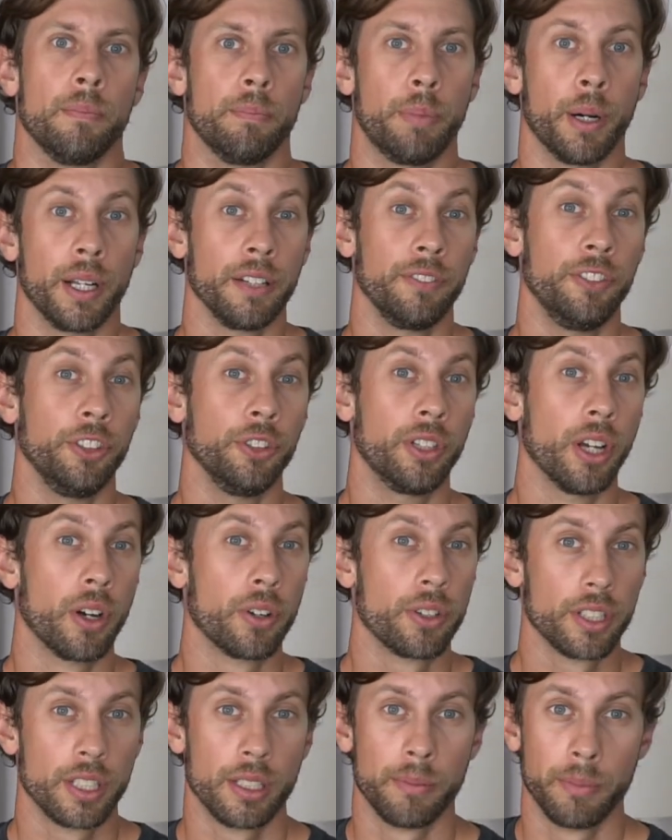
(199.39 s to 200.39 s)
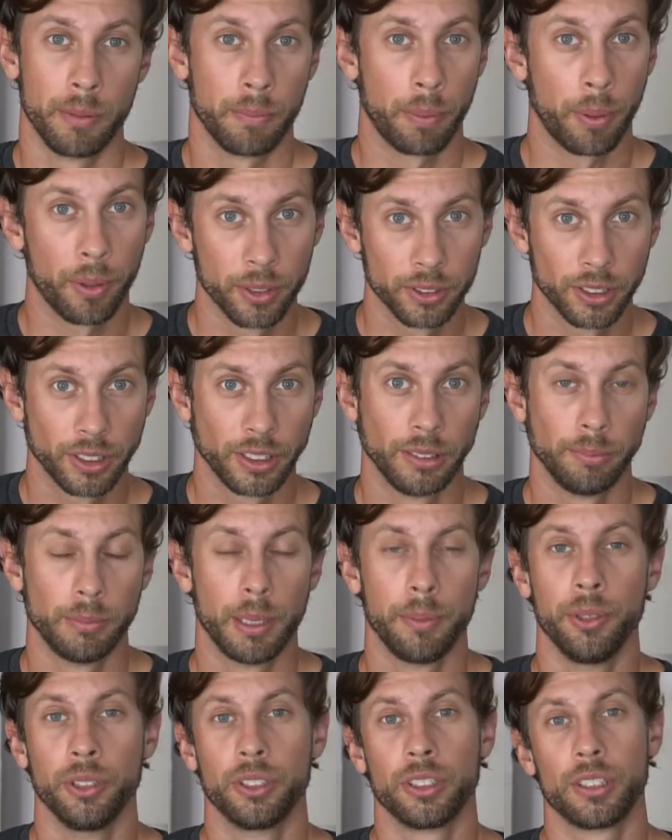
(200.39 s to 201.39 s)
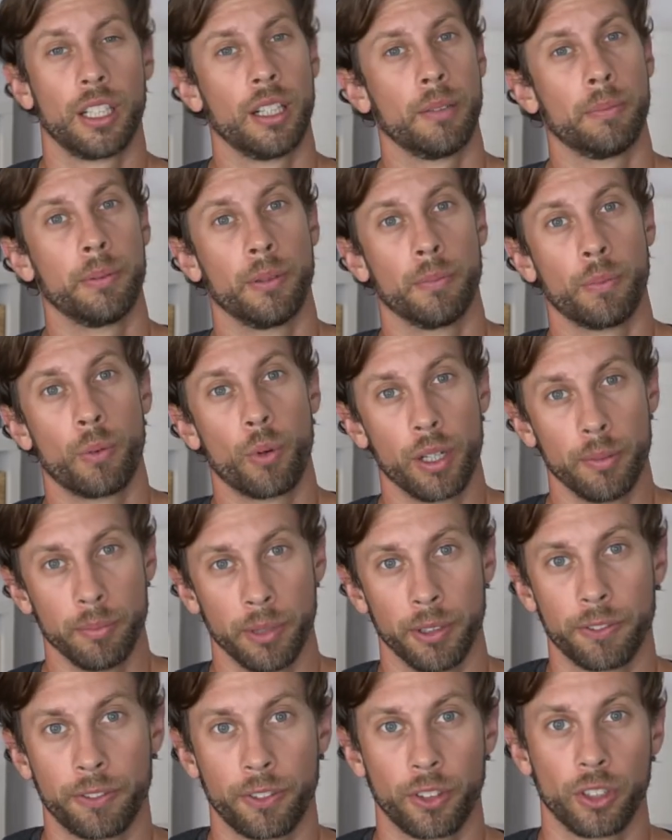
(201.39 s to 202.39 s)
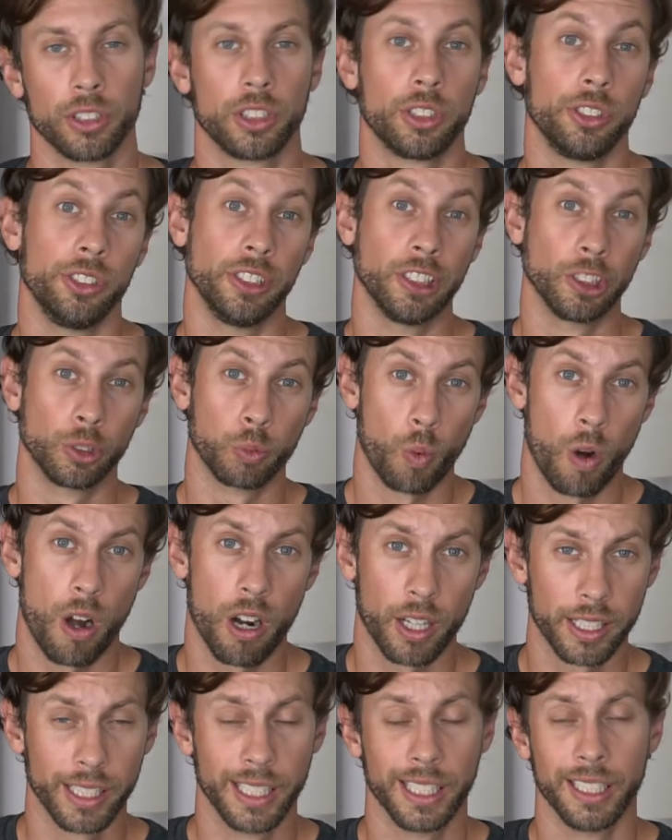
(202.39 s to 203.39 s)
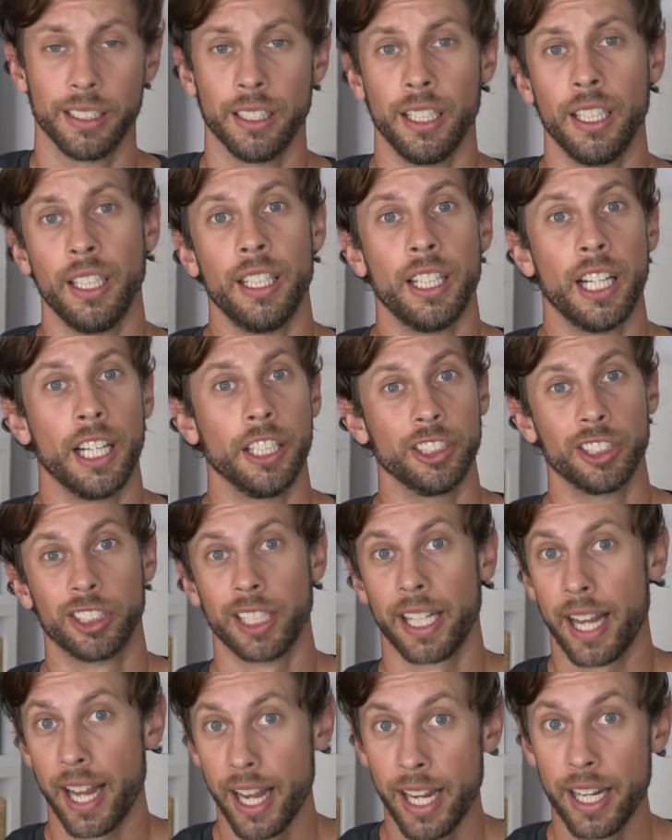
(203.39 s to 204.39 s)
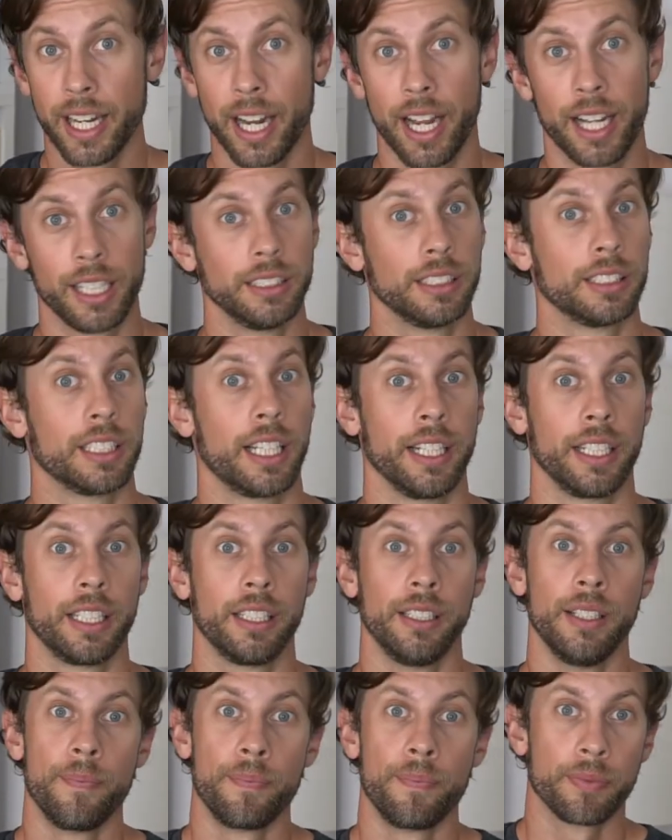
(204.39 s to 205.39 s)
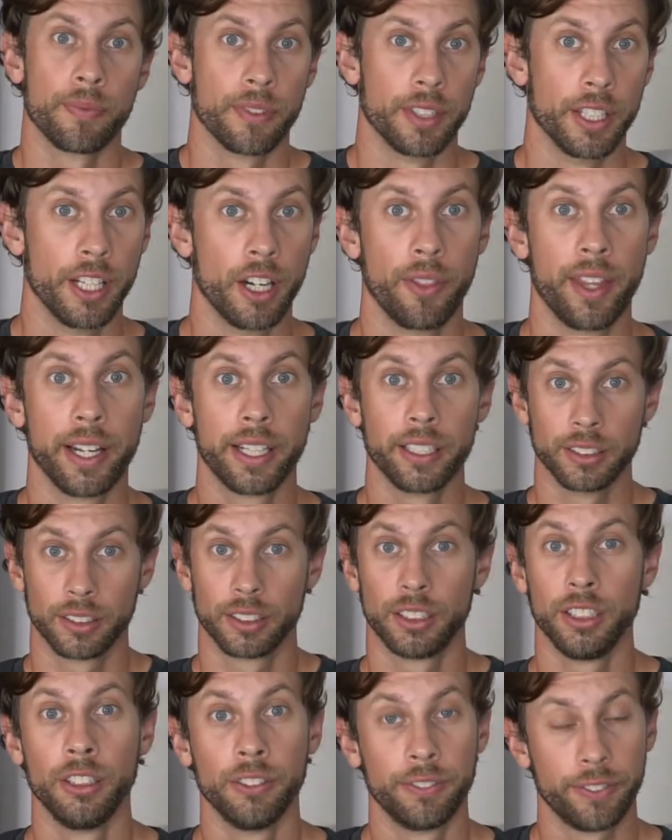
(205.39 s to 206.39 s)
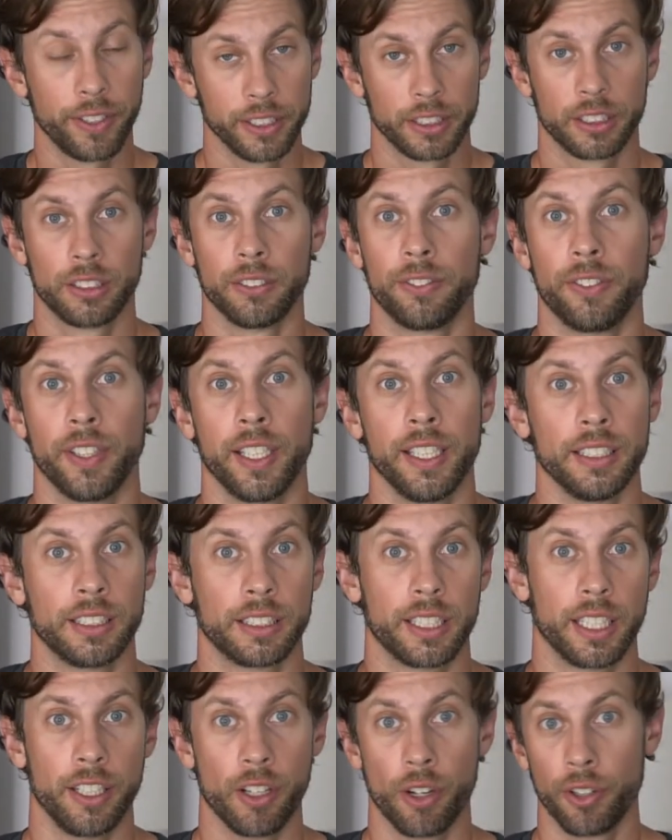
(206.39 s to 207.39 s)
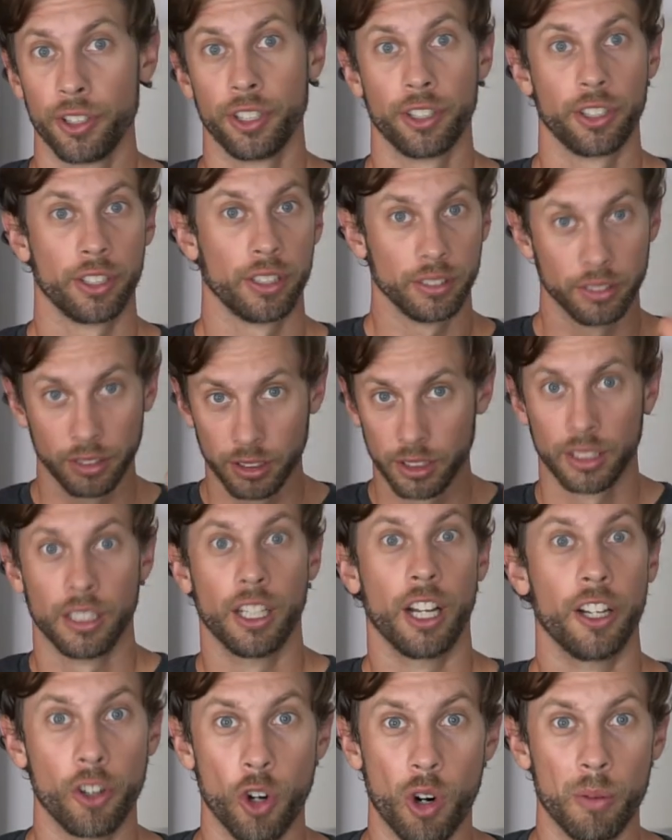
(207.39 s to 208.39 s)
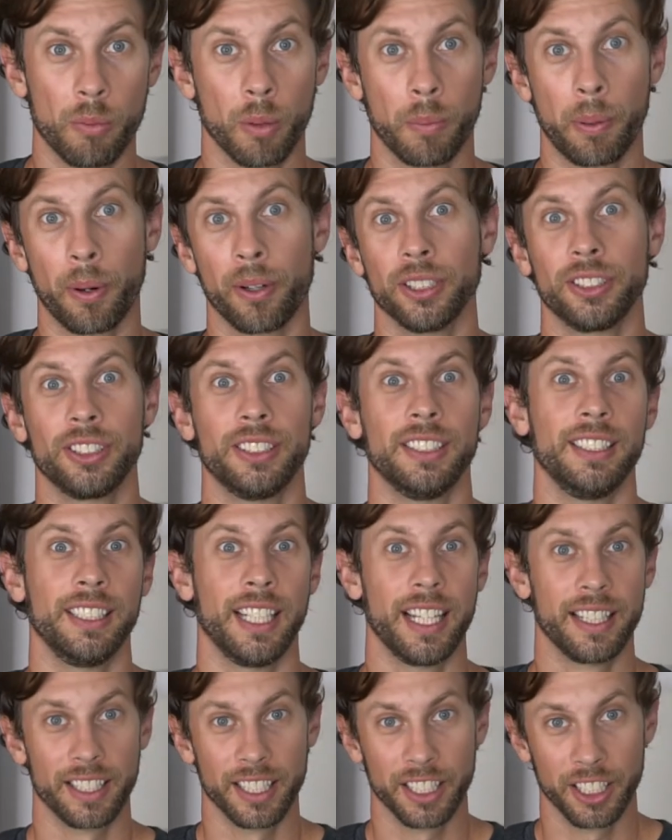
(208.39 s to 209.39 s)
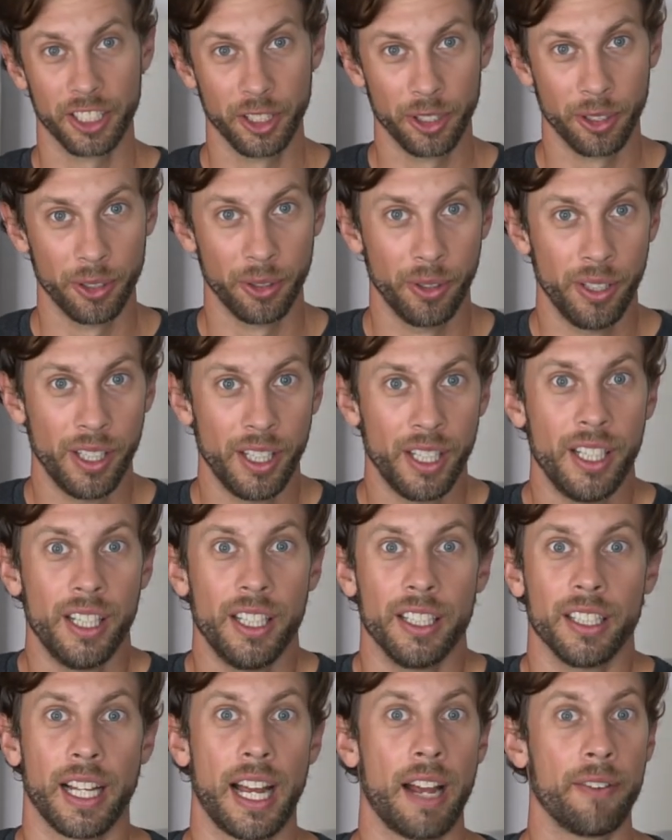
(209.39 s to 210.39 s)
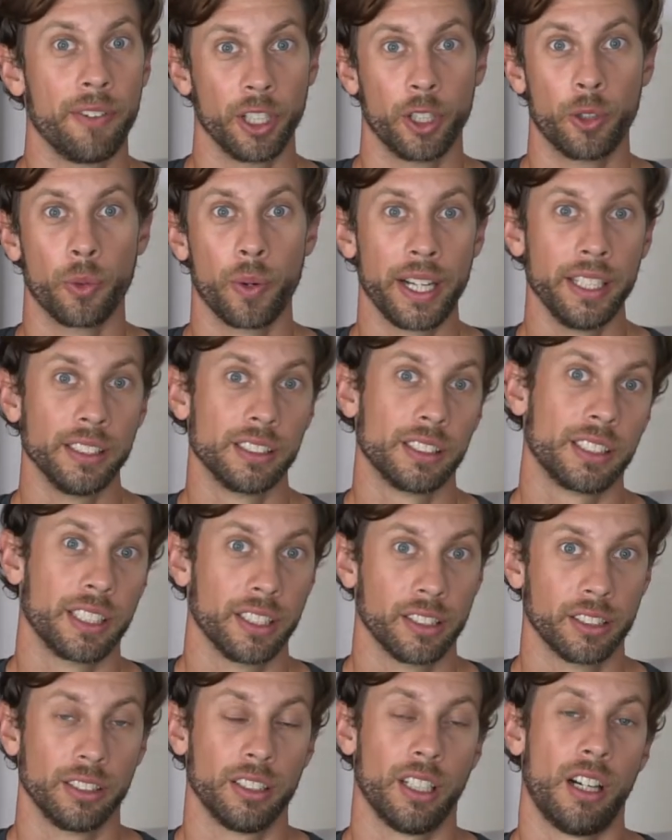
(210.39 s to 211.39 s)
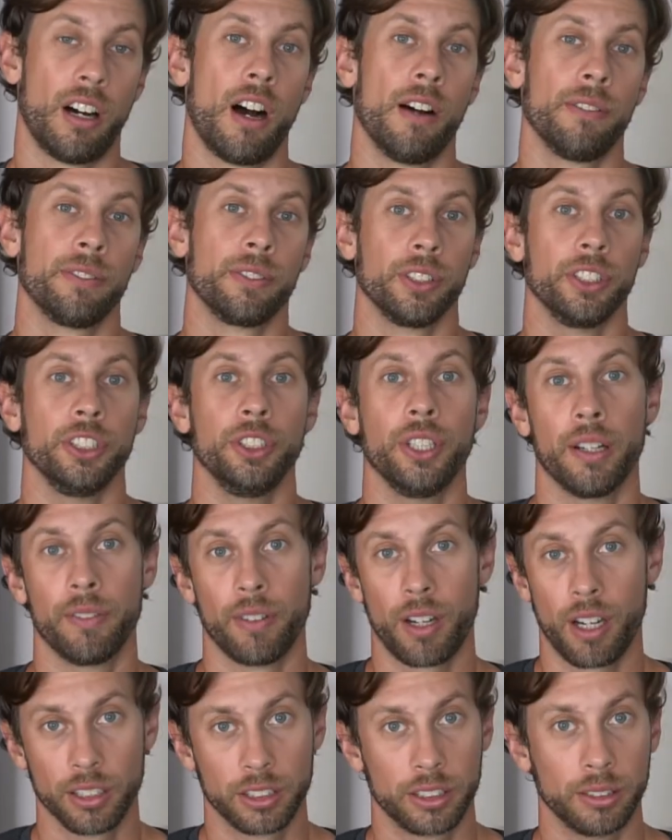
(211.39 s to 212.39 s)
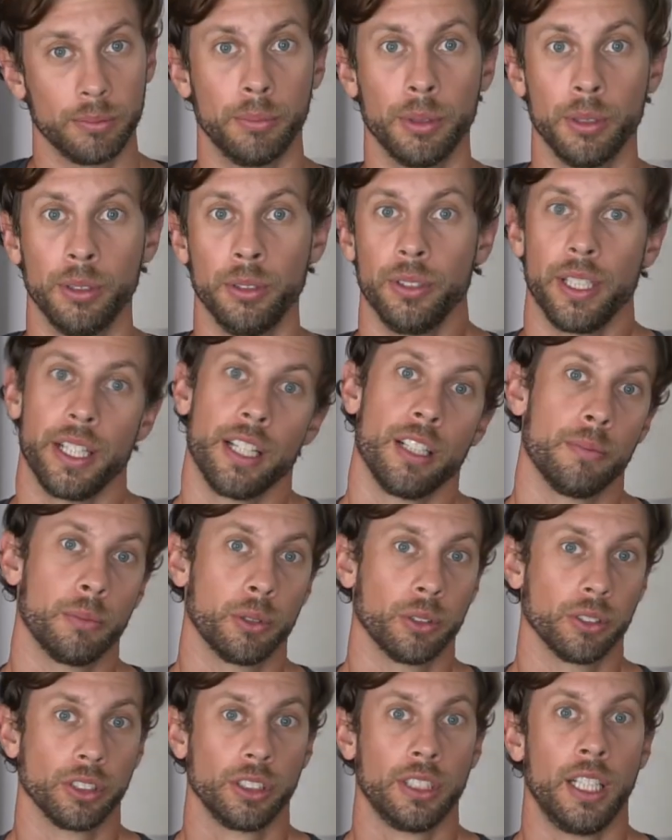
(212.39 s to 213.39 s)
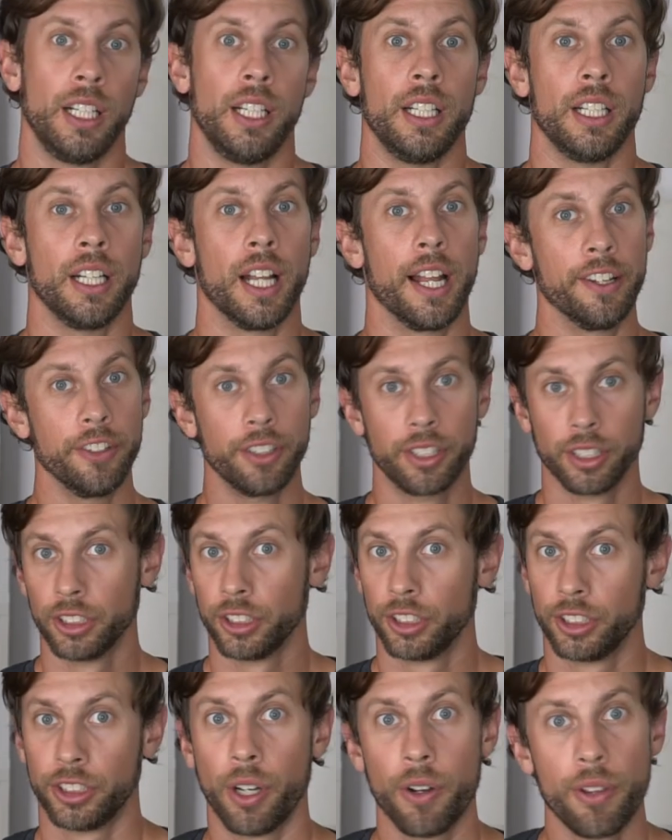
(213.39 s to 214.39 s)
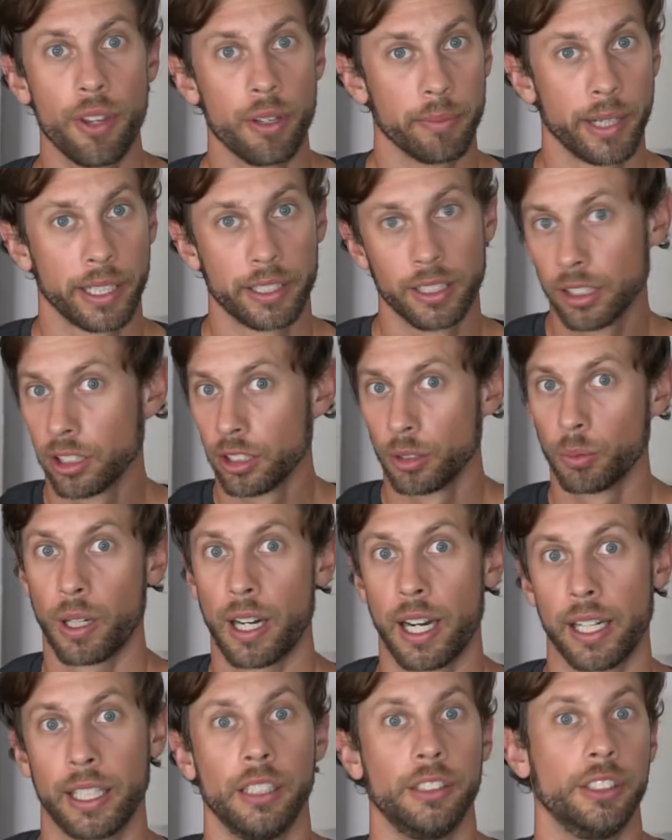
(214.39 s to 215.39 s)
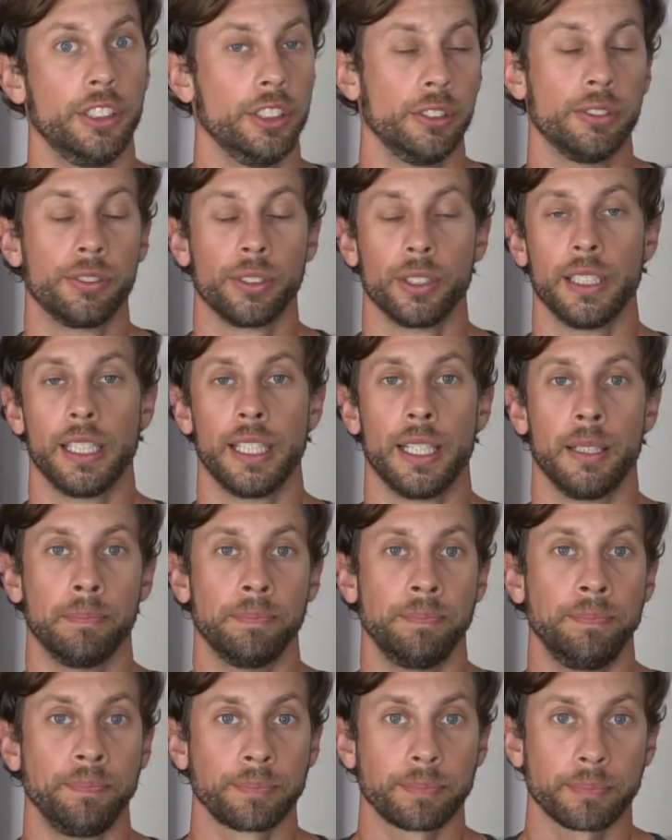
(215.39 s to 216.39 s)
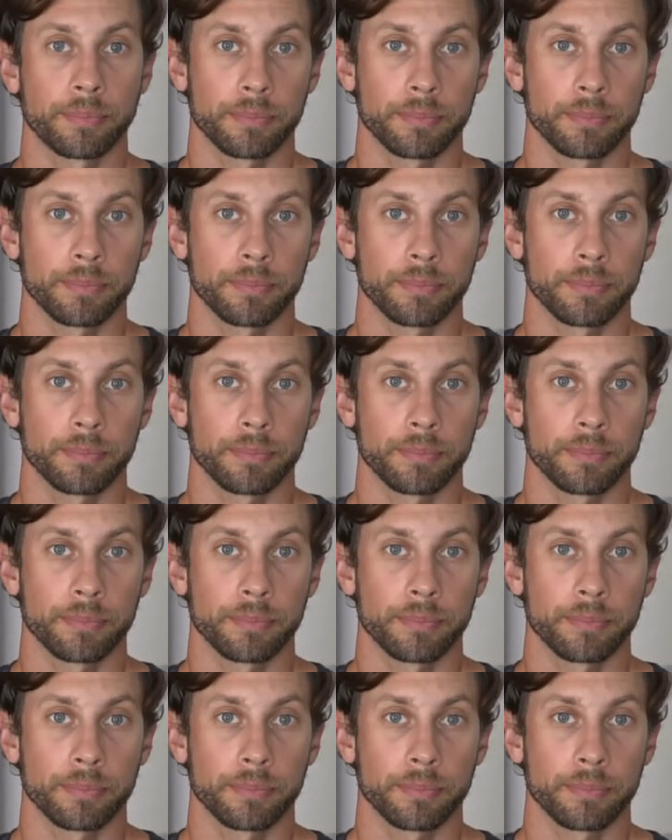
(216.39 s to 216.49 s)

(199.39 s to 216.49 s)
But if you go to them in person, maybe you set up an appointment first, or you just walk in and you say, hey guys, like, you know, they can see you face to face, they know you're a normal person and that you have a great skill to offer and you have awesome balloon animals, and you can just show them like, this is what I can do for them,